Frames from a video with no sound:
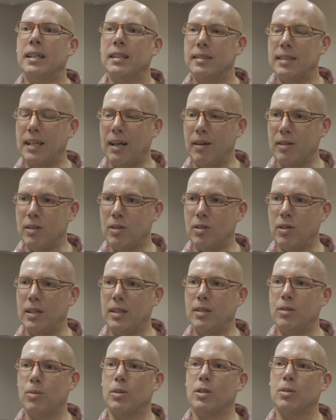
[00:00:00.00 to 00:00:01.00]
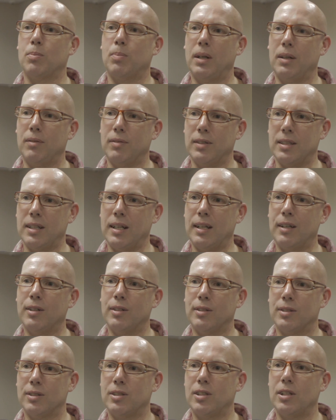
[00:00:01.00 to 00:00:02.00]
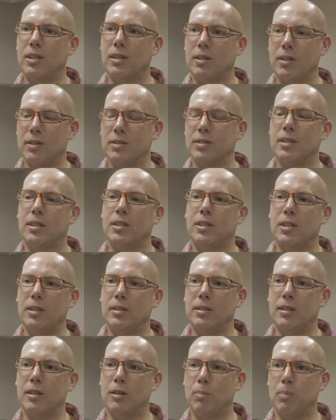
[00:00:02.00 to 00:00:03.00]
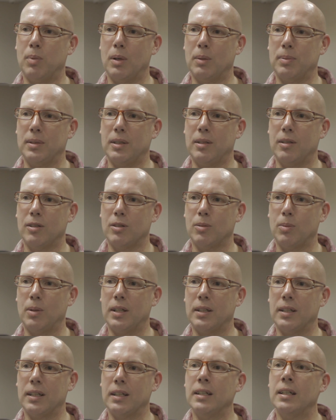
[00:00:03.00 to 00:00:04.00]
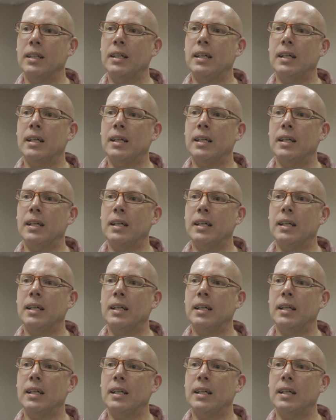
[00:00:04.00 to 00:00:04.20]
territories which previously constituted Bophuthatswana,